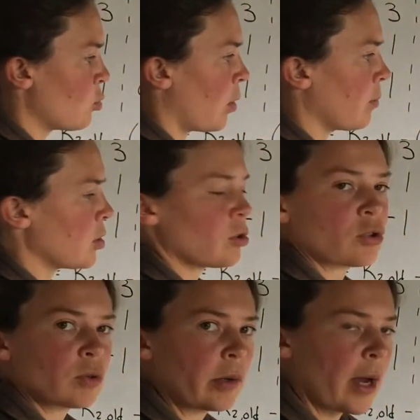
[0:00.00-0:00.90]
to our
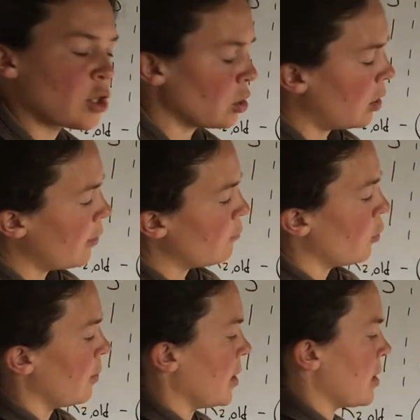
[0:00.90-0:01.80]
reduced row echelon
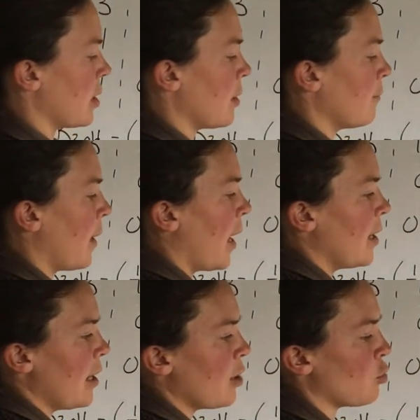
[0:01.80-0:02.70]
form is to
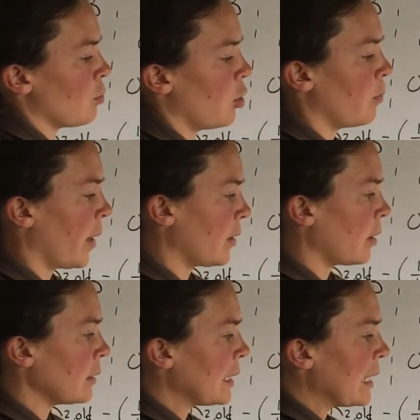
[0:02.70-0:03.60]
divide each row by the
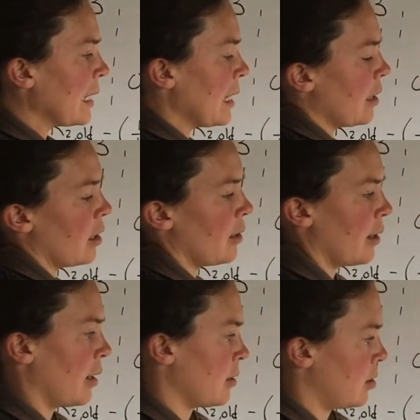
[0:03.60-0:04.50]
leading
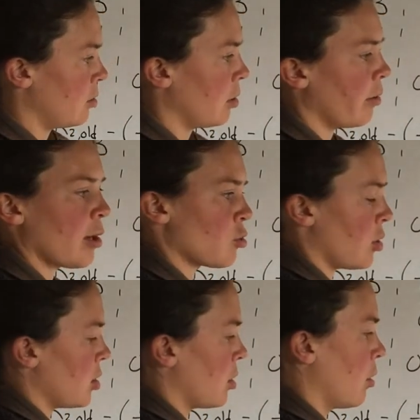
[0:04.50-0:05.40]
non-zero
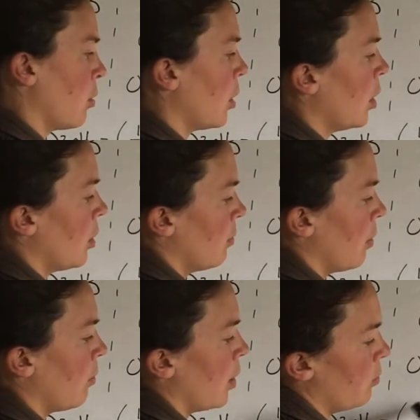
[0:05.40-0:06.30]
entry. So
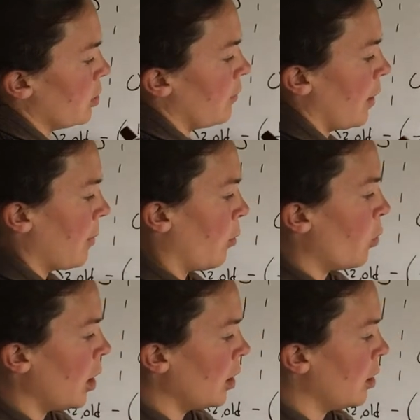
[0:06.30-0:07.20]
row 1 will divide by
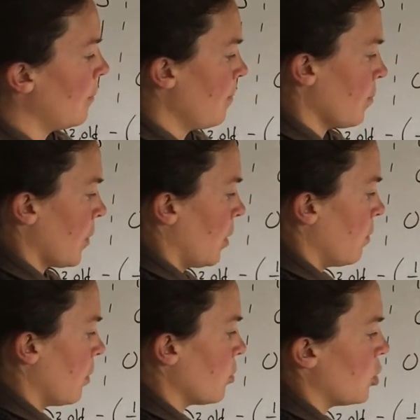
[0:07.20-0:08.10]
1,
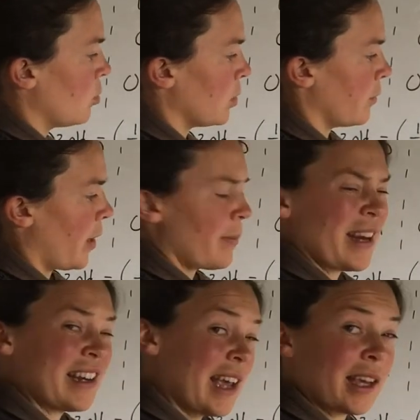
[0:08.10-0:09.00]
row 2 will divide by
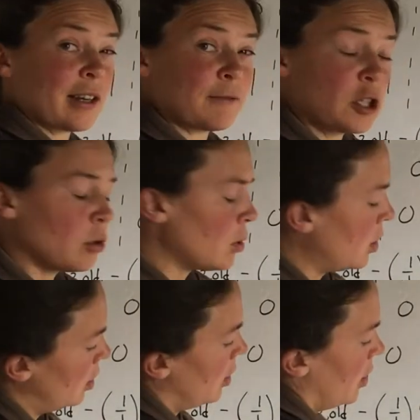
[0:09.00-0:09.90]
-2,
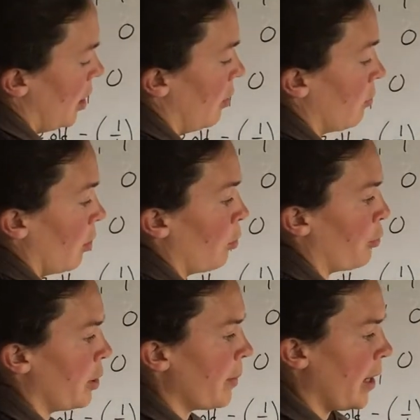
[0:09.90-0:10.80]
and row
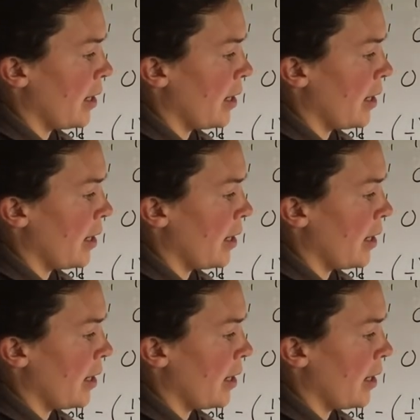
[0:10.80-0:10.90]
3 by